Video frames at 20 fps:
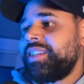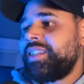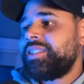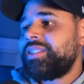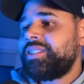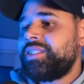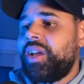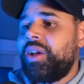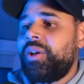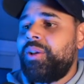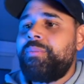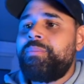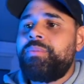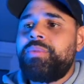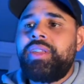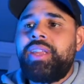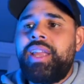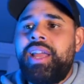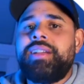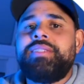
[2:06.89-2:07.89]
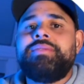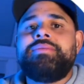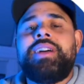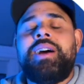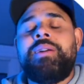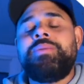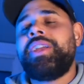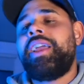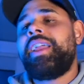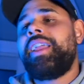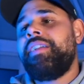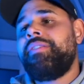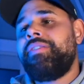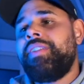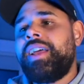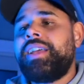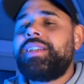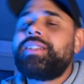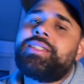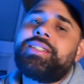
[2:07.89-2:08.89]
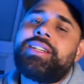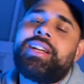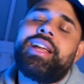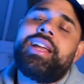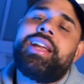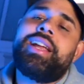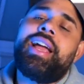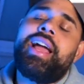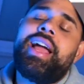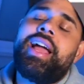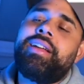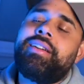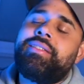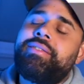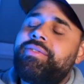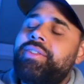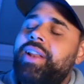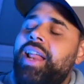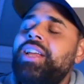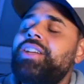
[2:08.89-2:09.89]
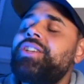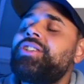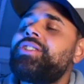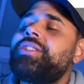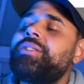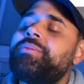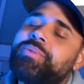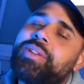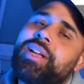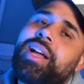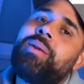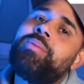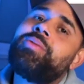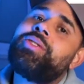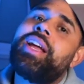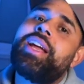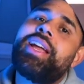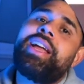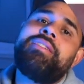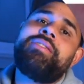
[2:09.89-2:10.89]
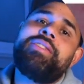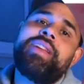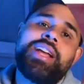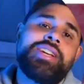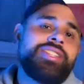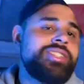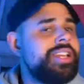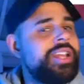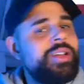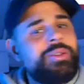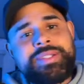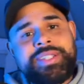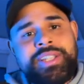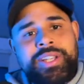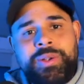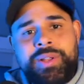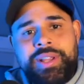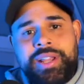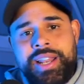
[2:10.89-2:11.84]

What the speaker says: So yeah, I'm JK Flash. I'm JK Flash, and I'll see you in the